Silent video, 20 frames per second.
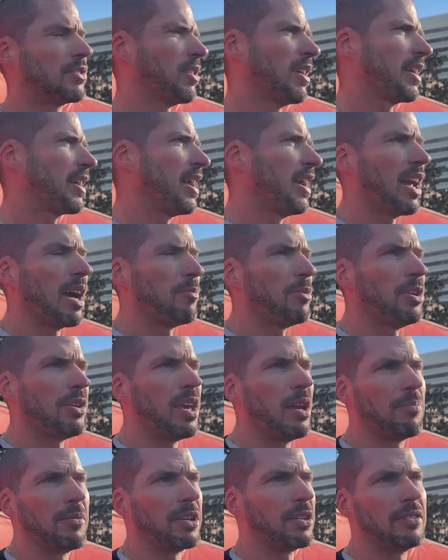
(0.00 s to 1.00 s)
So that can't happen. You
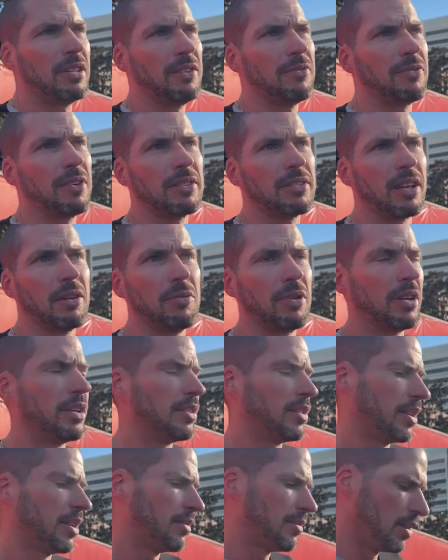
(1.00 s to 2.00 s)
can't play good defense that way.
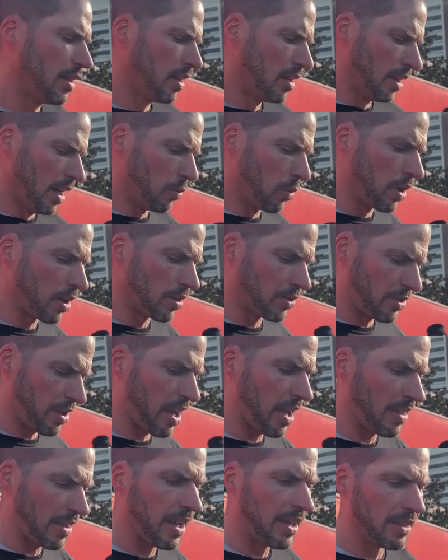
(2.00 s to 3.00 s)
And, and we
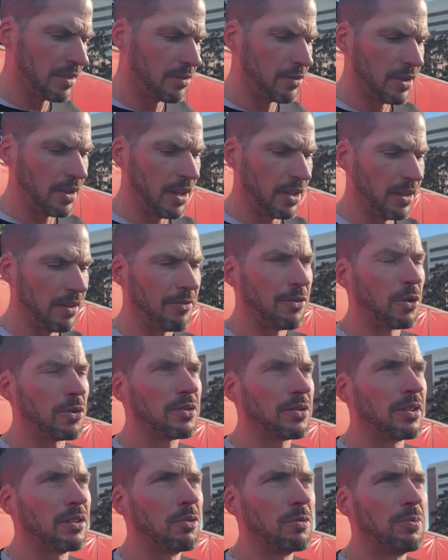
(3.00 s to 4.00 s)
understand that, and, and
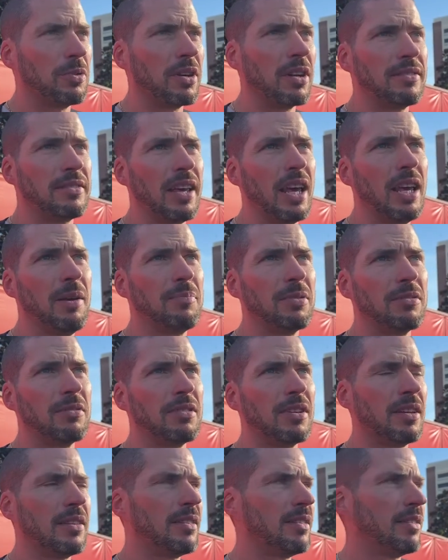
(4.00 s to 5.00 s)
unfortunately we put it on tape, and,
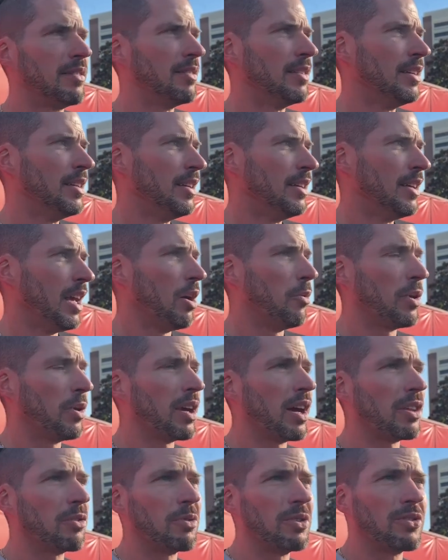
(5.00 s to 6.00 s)
and, and we
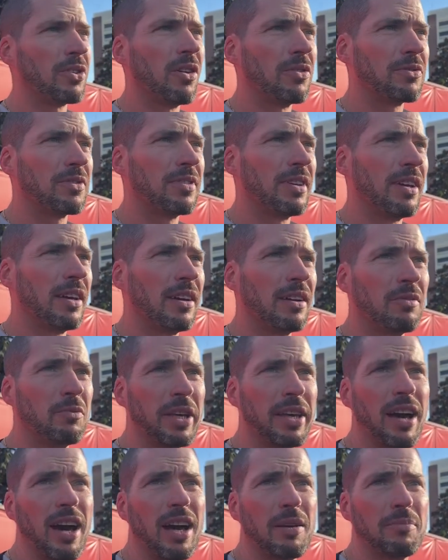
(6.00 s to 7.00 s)
got the result uh,
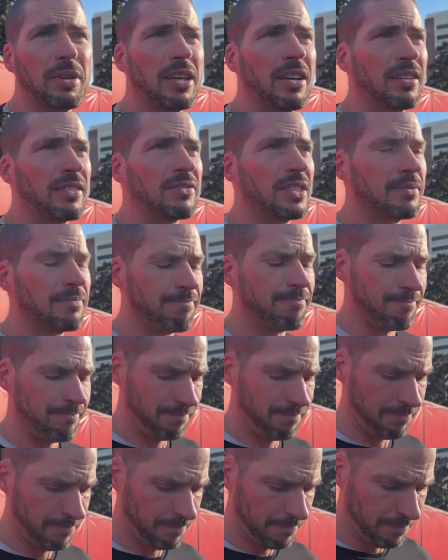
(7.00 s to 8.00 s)
we got because of it
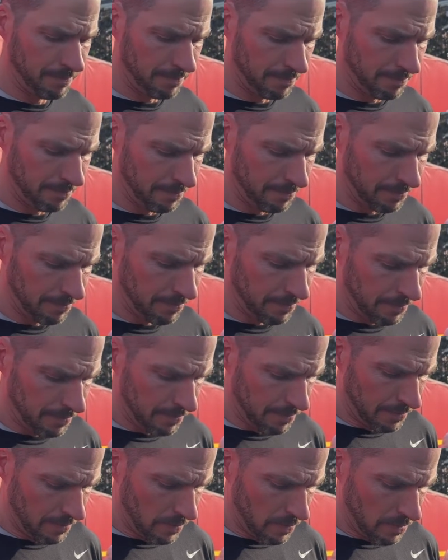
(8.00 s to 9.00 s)
how have the guys
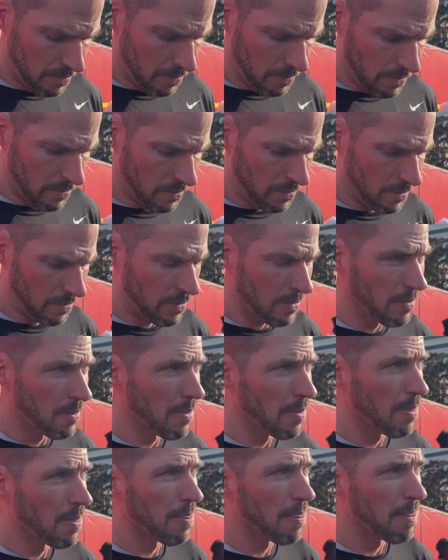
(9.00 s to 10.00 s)
done
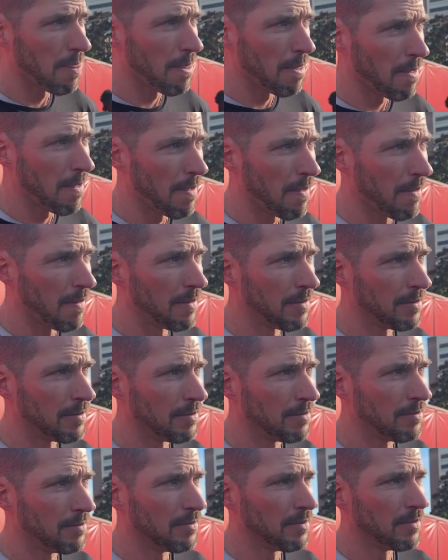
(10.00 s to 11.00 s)
handling all those points this
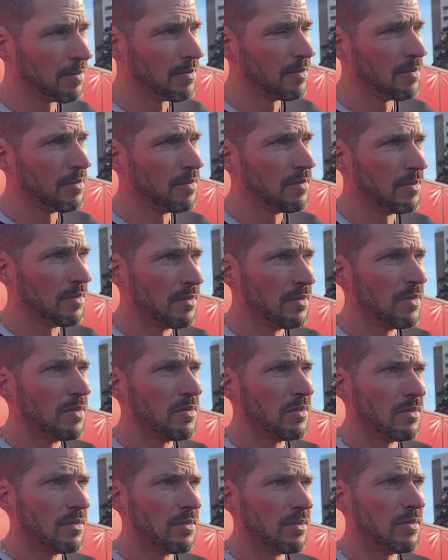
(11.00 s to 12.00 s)
week? Like,
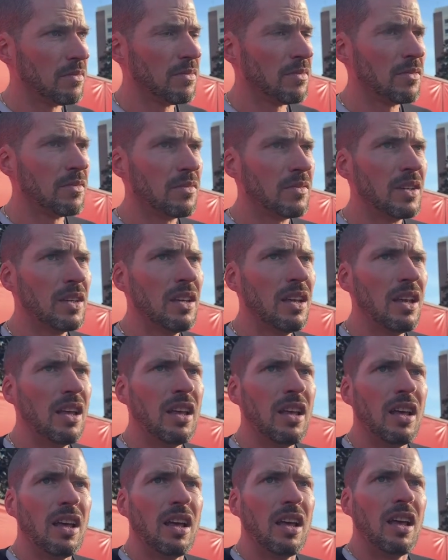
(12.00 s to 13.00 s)
how's it looked this week in
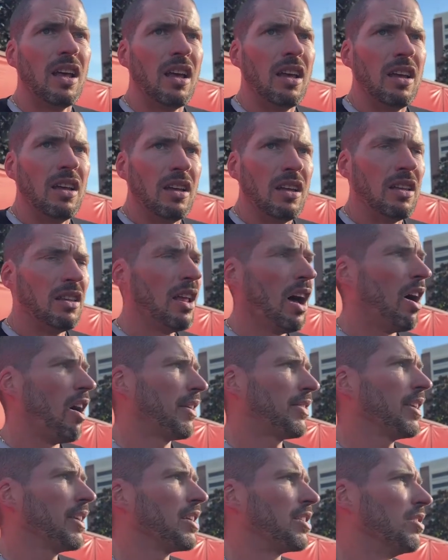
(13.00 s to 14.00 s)
terms of what? No,
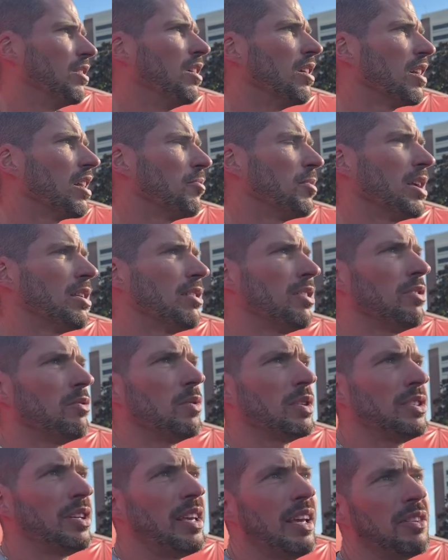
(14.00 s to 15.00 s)
I think good. I mean, you know,
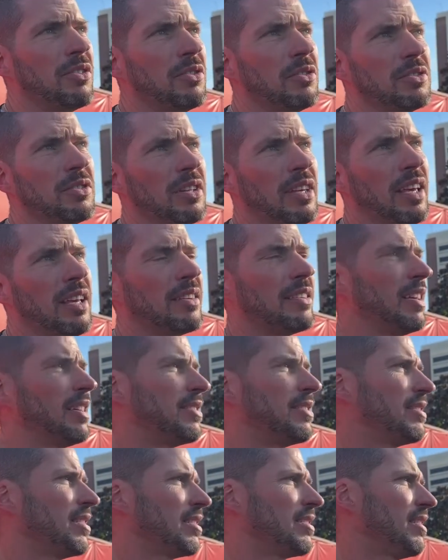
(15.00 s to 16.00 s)
what you can't do is you can't
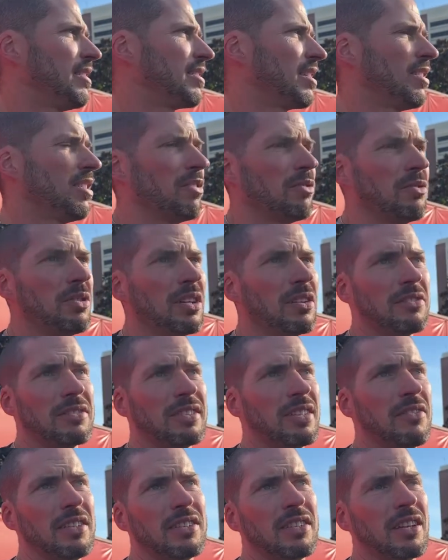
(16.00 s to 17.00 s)
take 60, you know, whatever,
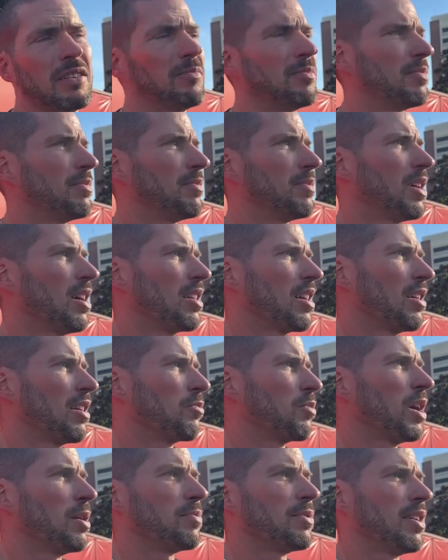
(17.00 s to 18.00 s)
70 some
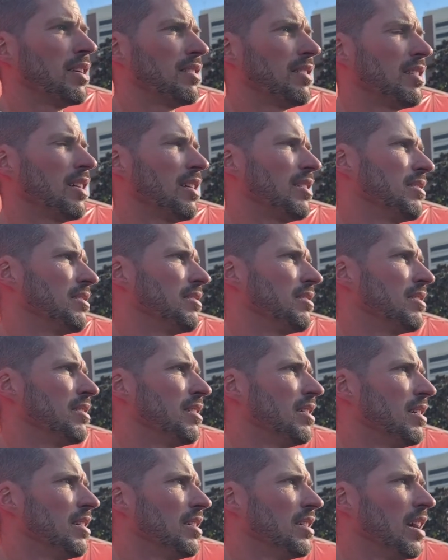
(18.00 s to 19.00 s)
odd reps on,
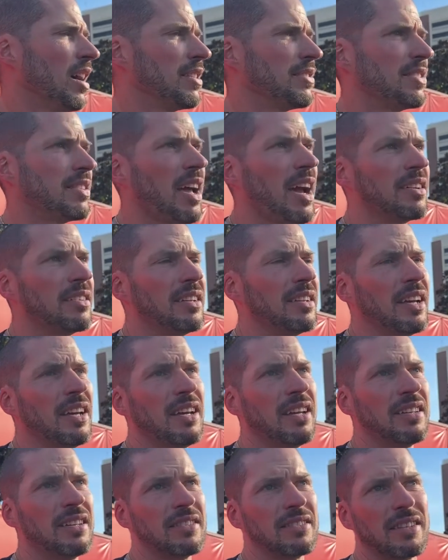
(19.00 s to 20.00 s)
on, on
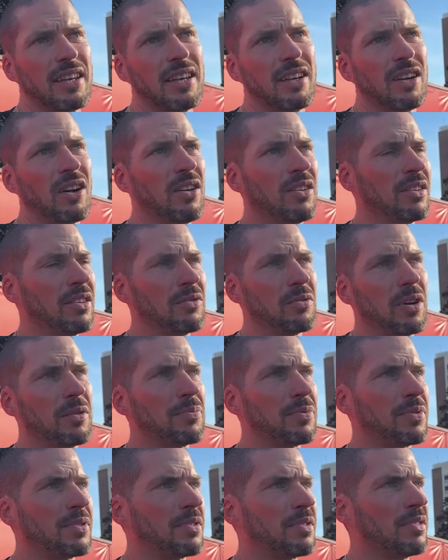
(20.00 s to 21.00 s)
Saturday and then say all the
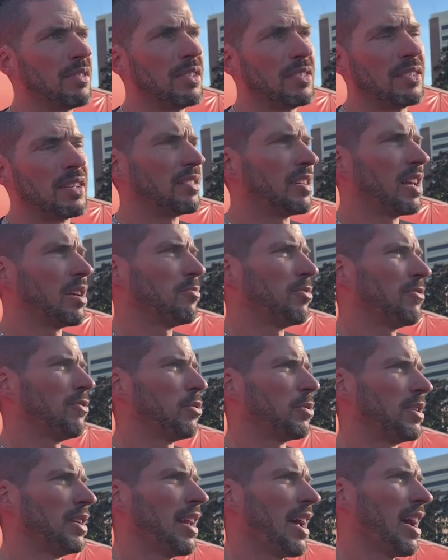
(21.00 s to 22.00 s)
reps the 60 and
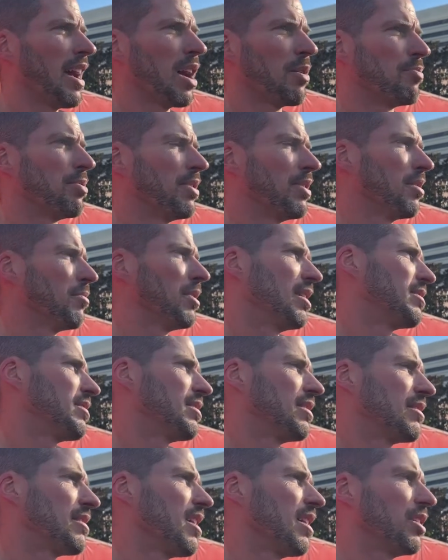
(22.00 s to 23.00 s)
before didn't happen. that's
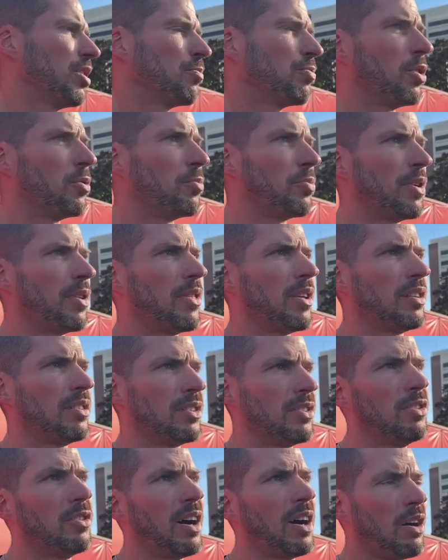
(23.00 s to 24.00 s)
just not the appropriate thing
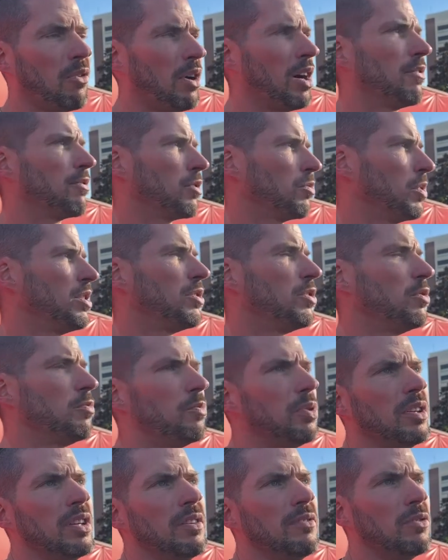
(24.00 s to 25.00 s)
to do. However, we do
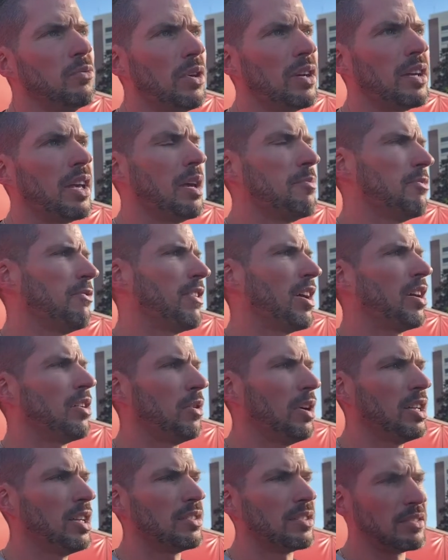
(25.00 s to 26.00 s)
believe in one game
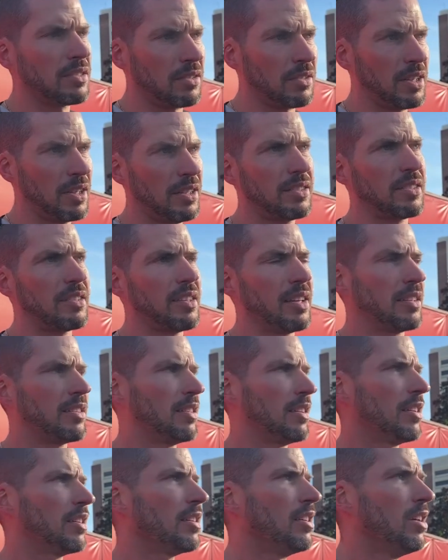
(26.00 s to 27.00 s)
evaluations. Okay, just stick
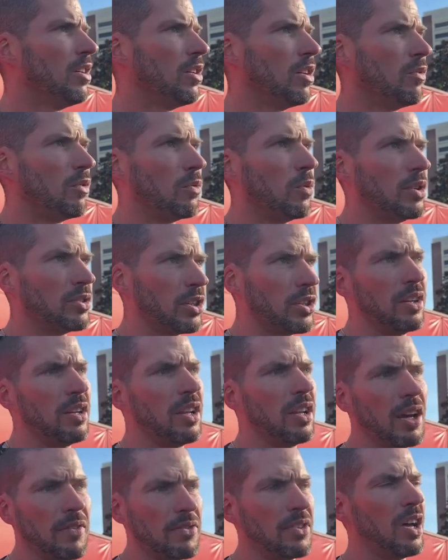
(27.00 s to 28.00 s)
to was it good
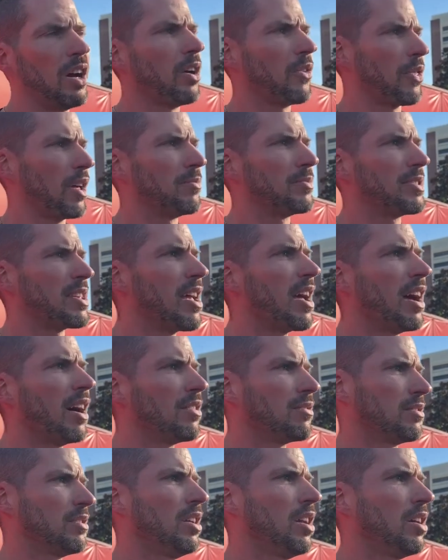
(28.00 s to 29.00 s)
enough? No. Thumbs
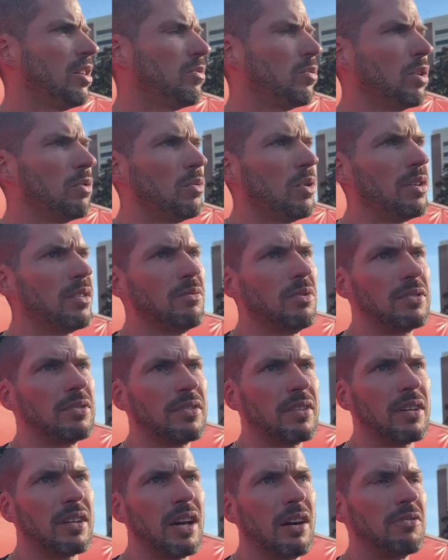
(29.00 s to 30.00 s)
down. You know, what, what
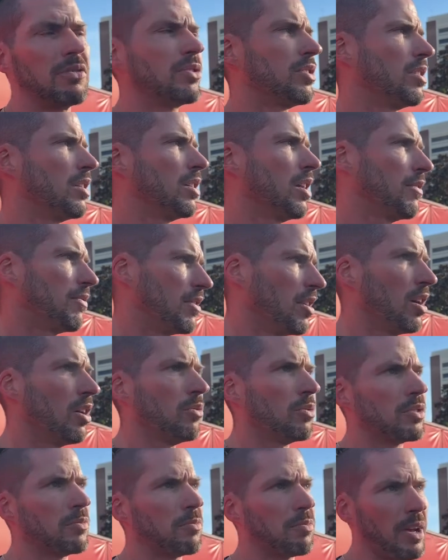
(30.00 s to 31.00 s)
was the coverage good enough? No.
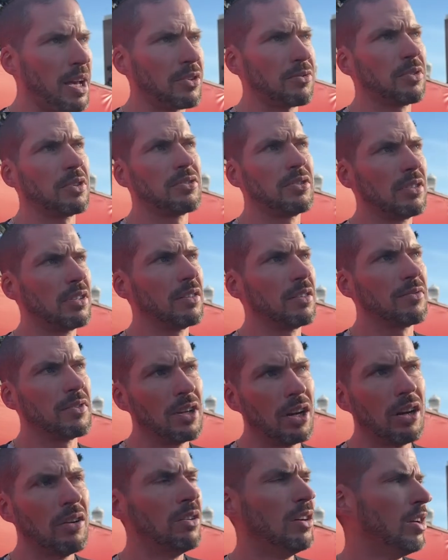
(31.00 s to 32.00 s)
Was the pass rush good enough?
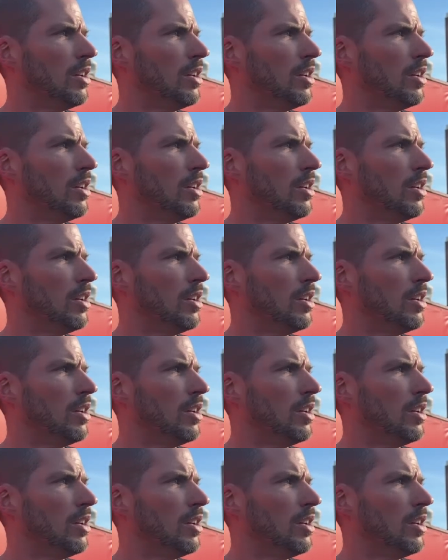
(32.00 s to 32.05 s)
No.